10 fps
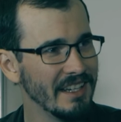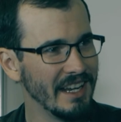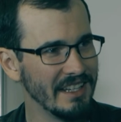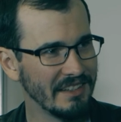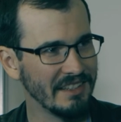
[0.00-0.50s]

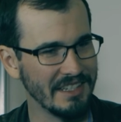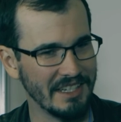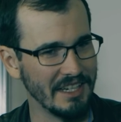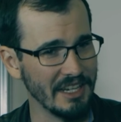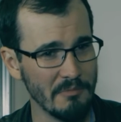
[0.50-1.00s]
It's
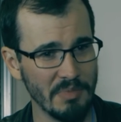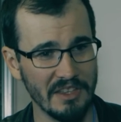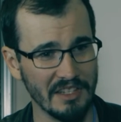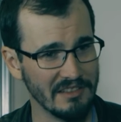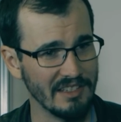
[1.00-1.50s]
gonna
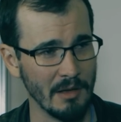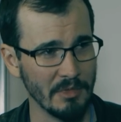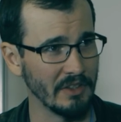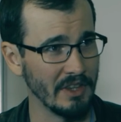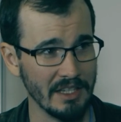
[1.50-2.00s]
be the
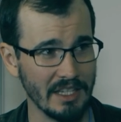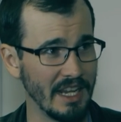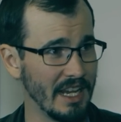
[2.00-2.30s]
dumbest thing that